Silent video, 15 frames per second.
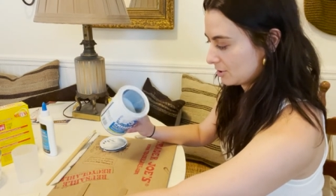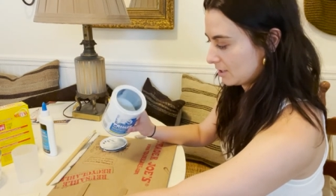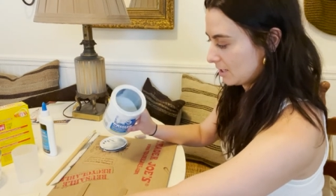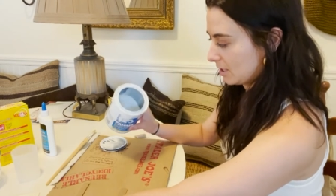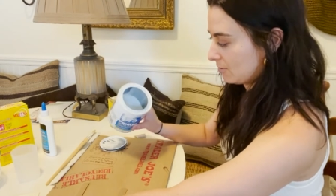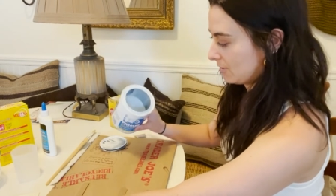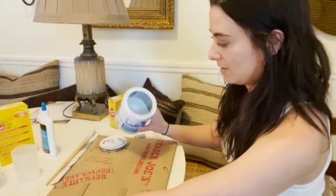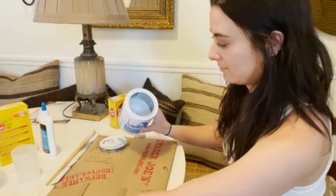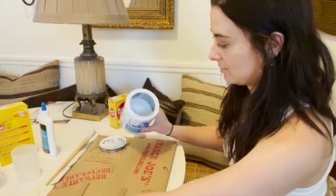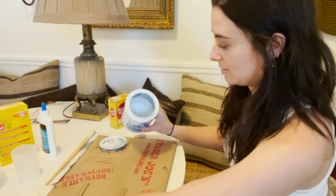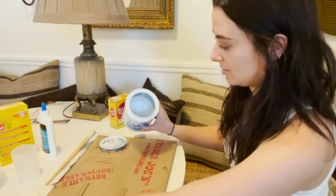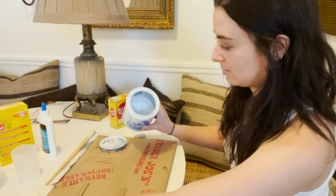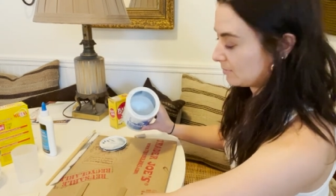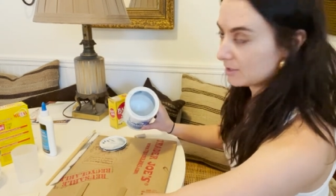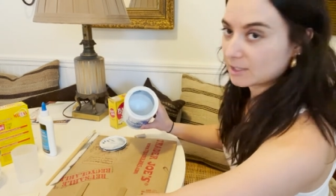And I only have a
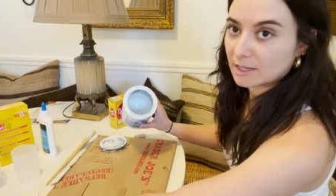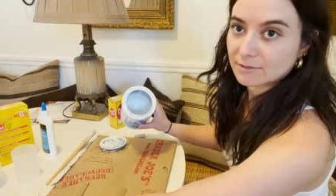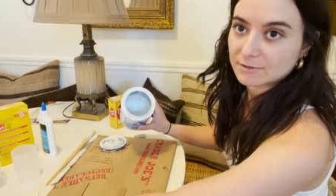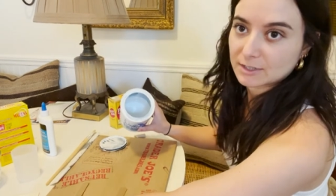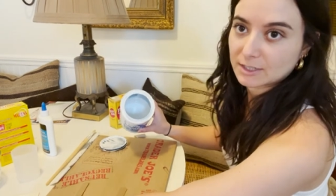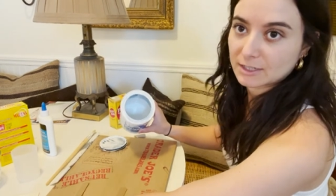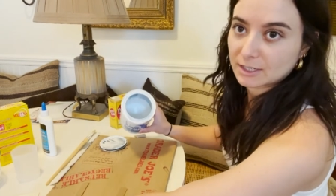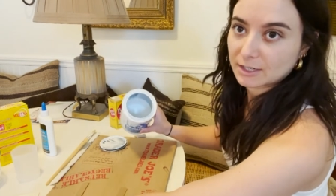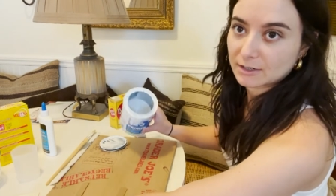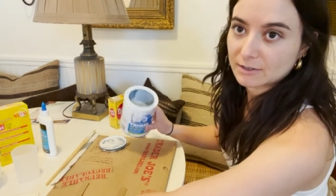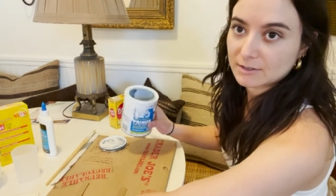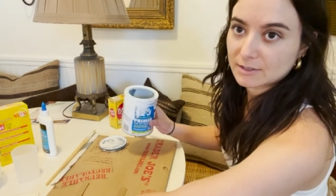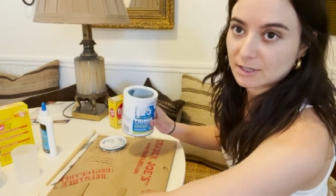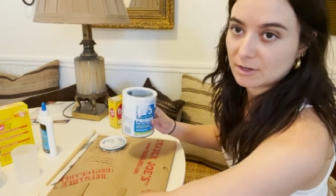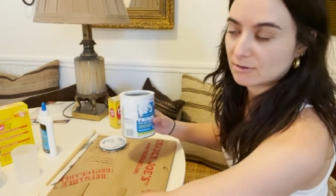little bit left in here,
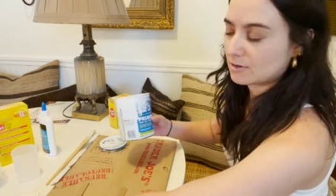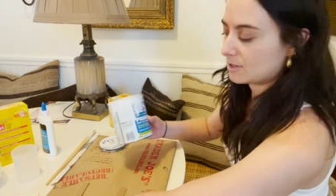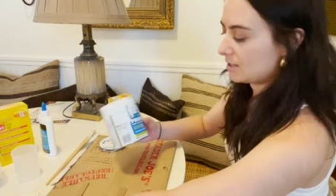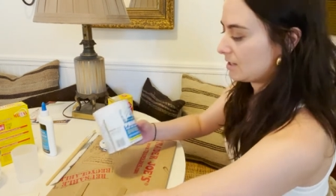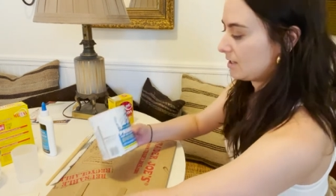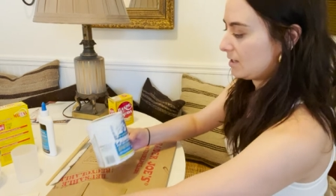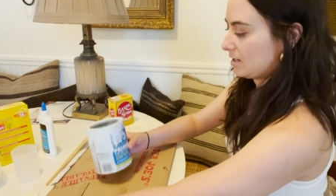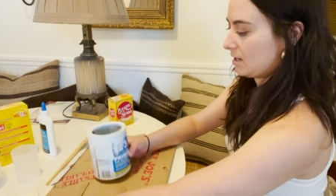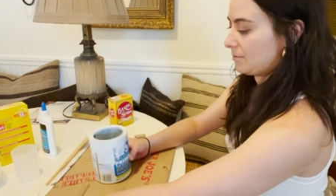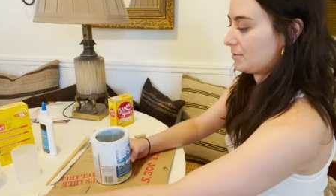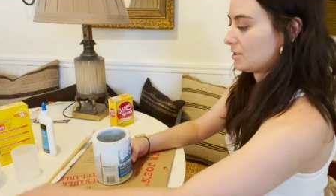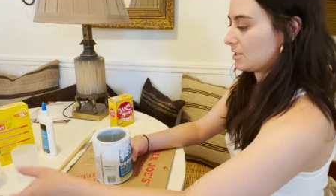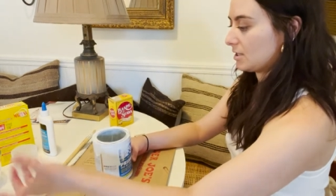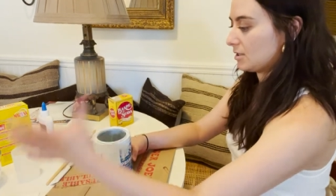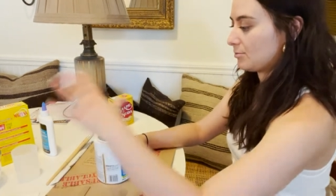so I'm
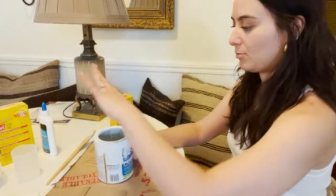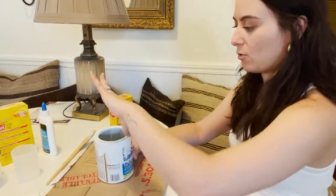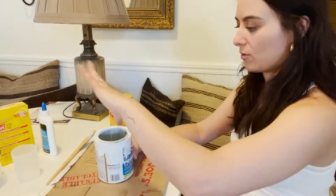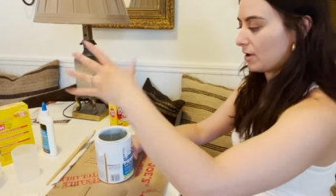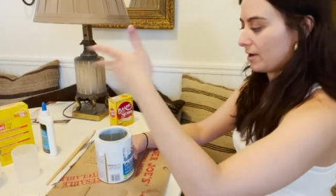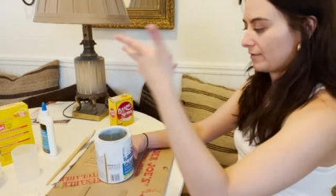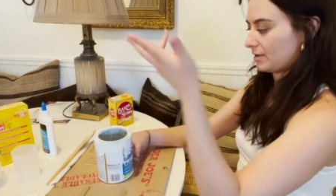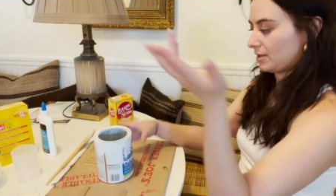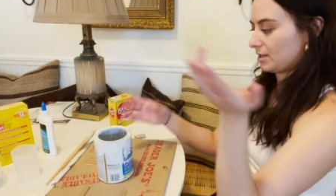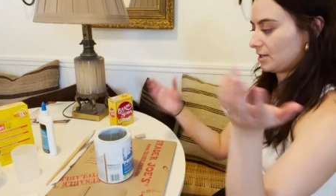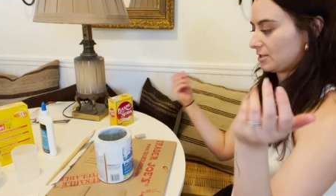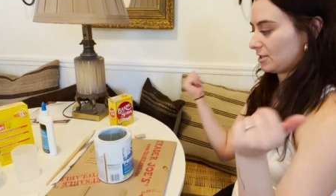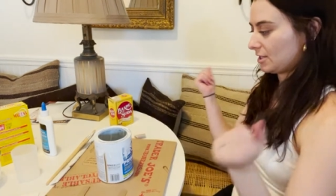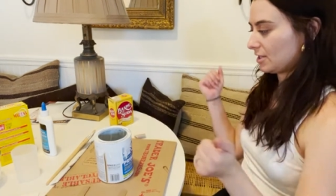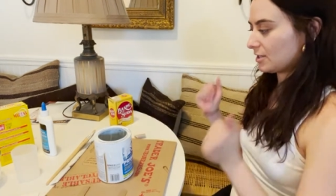just gonna pour everything
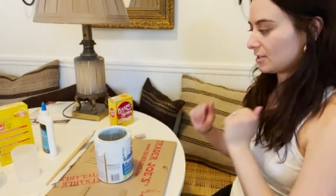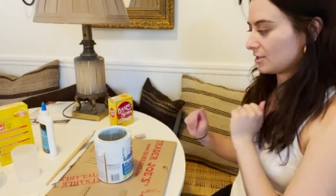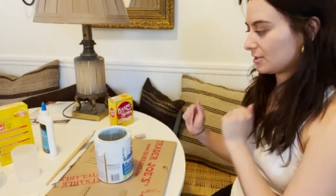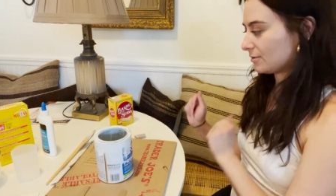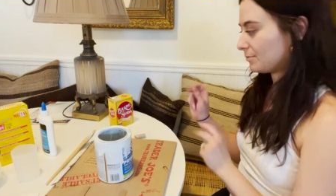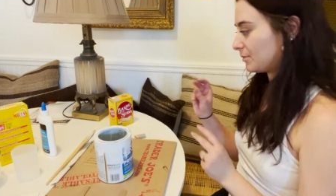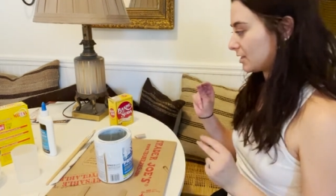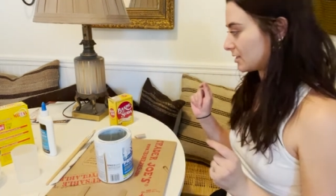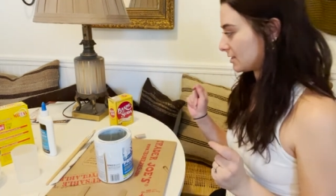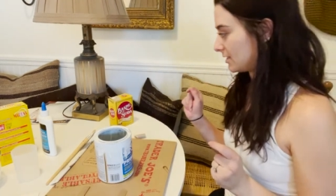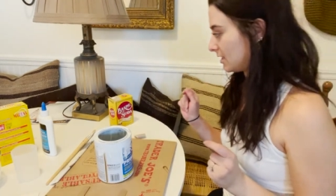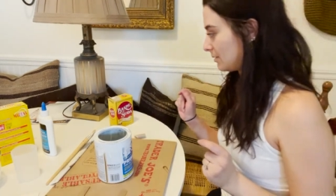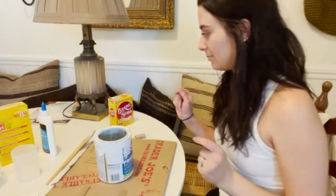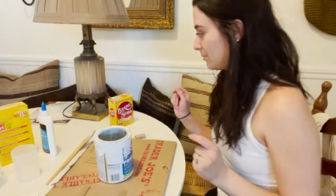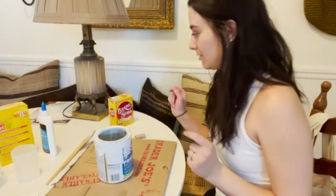into here, mix it
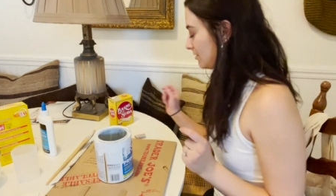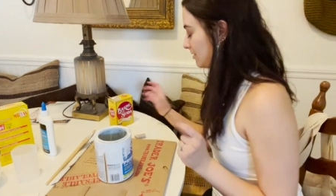up,